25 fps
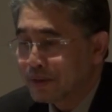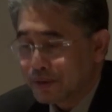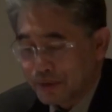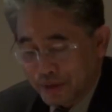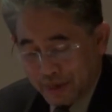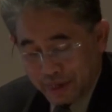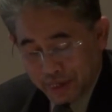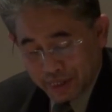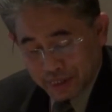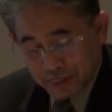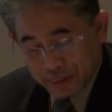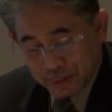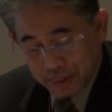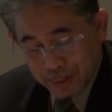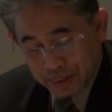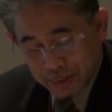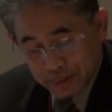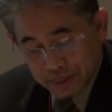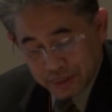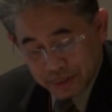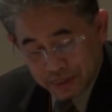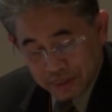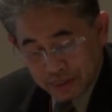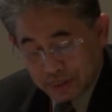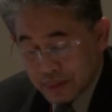trade
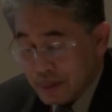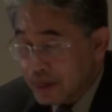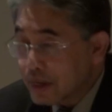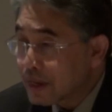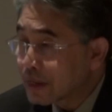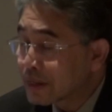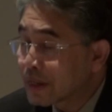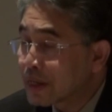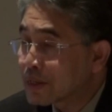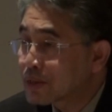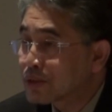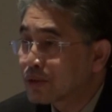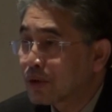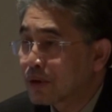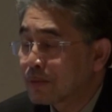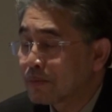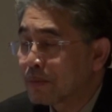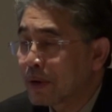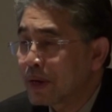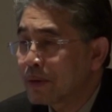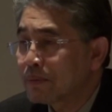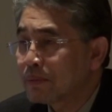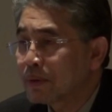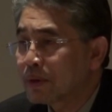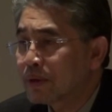exchanges, and that's
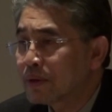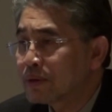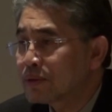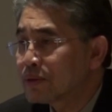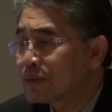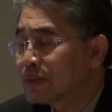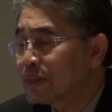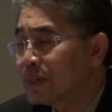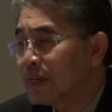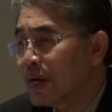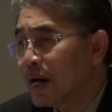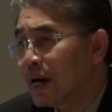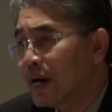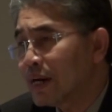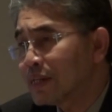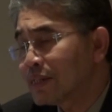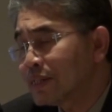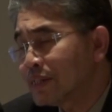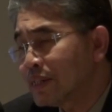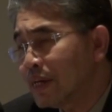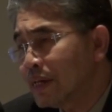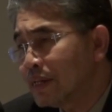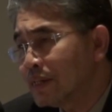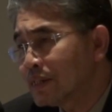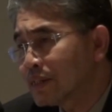not bad because you see
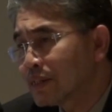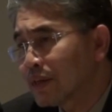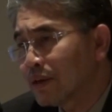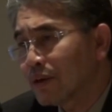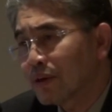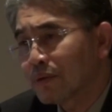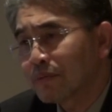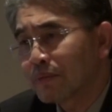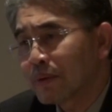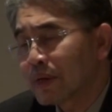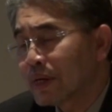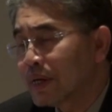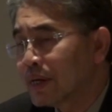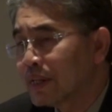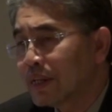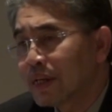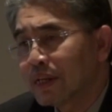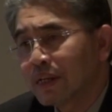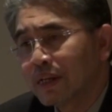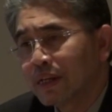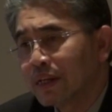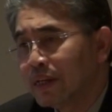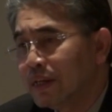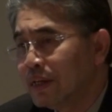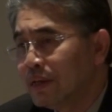ASEAN is a lot bigger
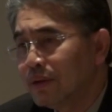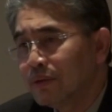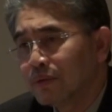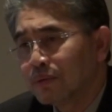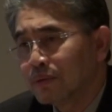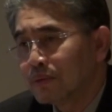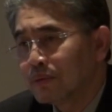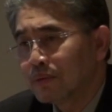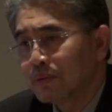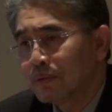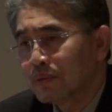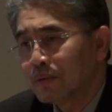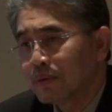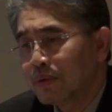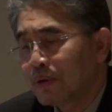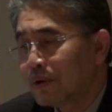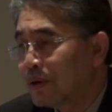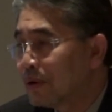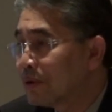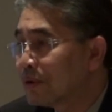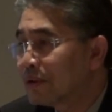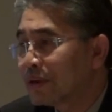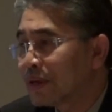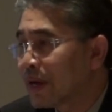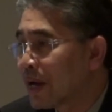than the EU
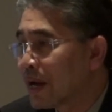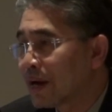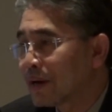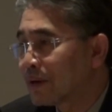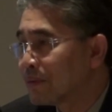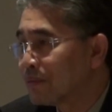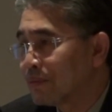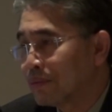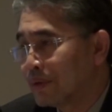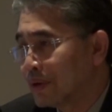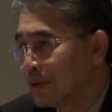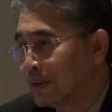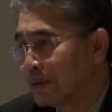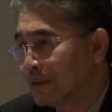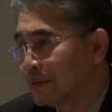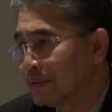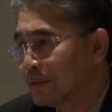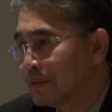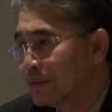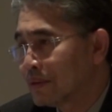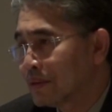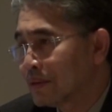or the Arab world.